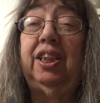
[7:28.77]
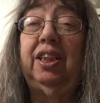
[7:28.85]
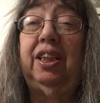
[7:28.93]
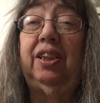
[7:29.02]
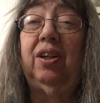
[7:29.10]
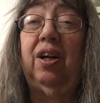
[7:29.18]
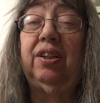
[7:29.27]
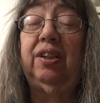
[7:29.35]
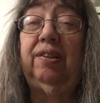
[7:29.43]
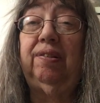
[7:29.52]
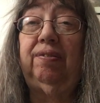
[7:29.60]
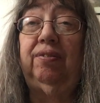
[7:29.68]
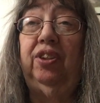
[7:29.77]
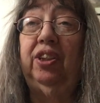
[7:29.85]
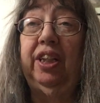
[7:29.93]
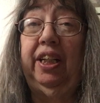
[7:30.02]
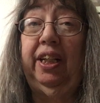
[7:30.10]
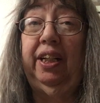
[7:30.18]
They talked of
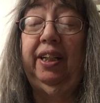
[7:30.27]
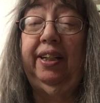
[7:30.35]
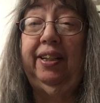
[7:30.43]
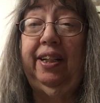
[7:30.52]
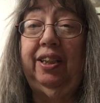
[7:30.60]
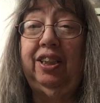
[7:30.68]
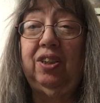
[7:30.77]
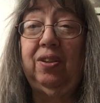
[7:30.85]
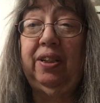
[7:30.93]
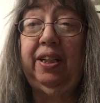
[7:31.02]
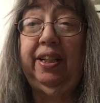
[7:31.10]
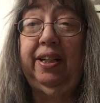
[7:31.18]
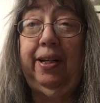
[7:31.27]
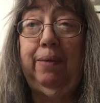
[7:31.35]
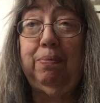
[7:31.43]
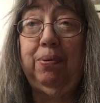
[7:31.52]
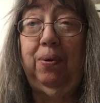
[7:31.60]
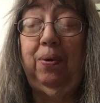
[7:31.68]
nooking starting in
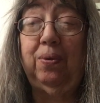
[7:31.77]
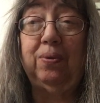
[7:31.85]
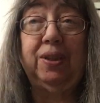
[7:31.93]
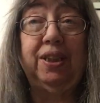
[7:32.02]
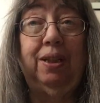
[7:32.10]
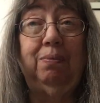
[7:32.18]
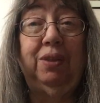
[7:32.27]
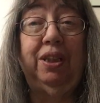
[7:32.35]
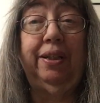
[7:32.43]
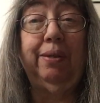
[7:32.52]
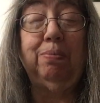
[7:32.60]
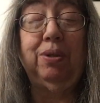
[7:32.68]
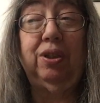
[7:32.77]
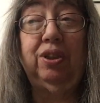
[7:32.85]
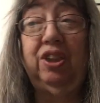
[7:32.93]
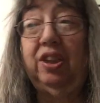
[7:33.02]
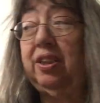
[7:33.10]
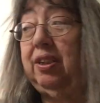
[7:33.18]
April, or some knitting
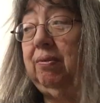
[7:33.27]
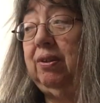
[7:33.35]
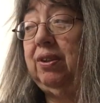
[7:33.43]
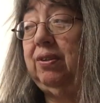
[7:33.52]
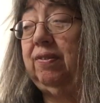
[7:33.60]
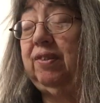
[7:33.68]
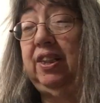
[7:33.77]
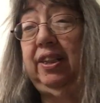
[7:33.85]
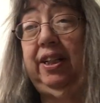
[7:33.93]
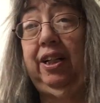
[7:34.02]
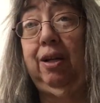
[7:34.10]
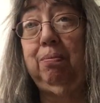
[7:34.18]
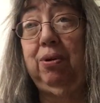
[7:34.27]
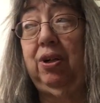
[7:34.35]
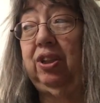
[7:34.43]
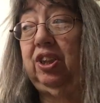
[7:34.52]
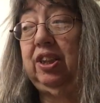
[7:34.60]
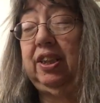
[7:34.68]
project. I wonder if the knitting
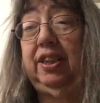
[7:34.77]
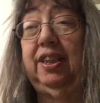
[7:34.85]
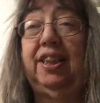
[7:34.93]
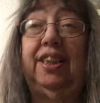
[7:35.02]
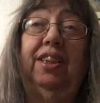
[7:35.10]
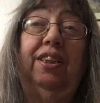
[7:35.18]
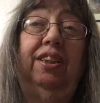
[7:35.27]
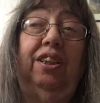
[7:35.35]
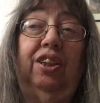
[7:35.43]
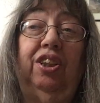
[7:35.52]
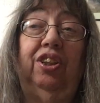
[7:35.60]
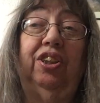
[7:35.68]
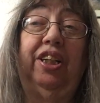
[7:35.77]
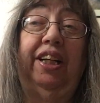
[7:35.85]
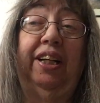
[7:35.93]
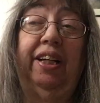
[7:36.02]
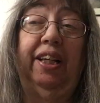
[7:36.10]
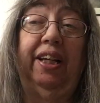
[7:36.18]
project is the
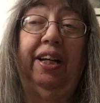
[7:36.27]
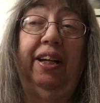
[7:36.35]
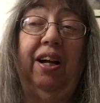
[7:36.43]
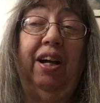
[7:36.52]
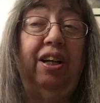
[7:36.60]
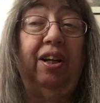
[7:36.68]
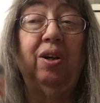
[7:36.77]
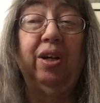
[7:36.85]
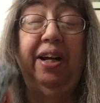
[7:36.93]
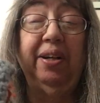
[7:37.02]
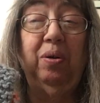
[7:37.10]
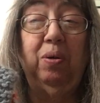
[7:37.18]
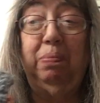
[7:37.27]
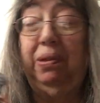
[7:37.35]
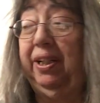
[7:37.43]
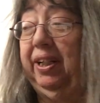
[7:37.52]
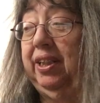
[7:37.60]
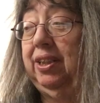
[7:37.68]
nooking thing. I kind of hope it
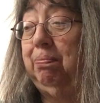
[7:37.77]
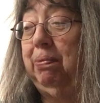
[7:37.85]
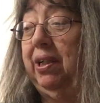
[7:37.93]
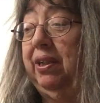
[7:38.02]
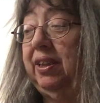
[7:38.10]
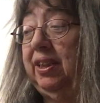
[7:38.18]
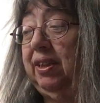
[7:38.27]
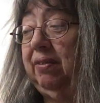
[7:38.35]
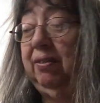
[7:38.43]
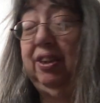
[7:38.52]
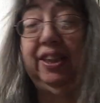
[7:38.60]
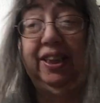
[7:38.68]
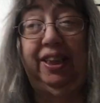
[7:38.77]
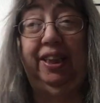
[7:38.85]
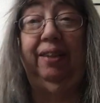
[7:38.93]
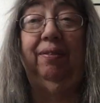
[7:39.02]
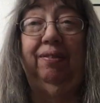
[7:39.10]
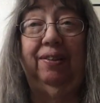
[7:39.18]
is, but we'll
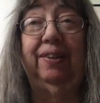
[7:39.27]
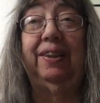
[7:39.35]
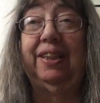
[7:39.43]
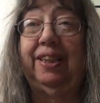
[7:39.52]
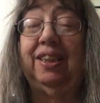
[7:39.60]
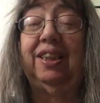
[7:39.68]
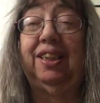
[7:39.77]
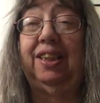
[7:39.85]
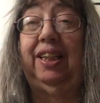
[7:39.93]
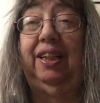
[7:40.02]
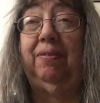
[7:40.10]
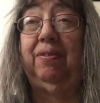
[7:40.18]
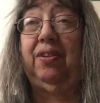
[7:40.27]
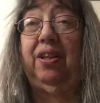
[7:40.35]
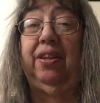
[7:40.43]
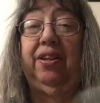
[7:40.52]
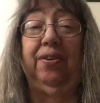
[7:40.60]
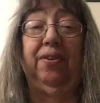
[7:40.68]
see. We'll get to see
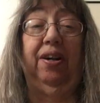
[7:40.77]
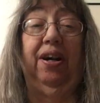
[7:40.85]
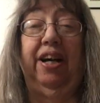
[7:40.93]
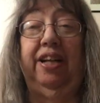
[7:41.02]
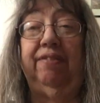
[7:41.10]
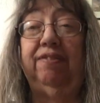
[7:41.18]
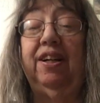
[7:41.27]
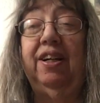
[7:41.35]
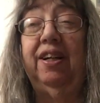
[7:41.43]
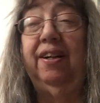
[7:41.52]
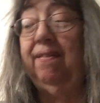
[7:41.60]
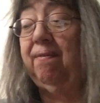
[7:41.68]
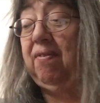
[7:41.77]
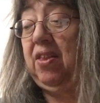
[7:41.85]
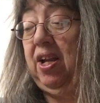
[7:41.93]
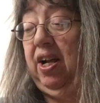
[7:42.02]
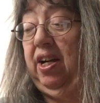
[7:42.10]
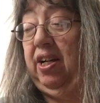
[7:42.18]
their live
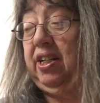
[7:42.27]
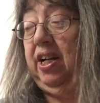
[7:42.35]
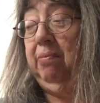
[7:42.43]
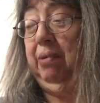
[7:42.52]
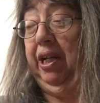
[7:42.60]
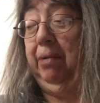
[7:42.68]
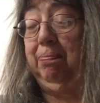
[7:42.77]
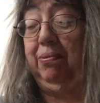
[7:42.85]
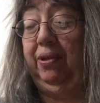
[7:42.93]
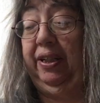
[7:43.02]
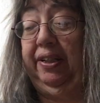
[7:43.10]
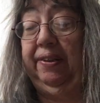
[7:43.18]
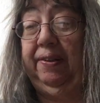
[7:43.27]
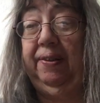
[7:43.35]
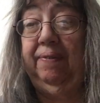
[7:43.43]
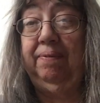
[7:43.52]
come April here,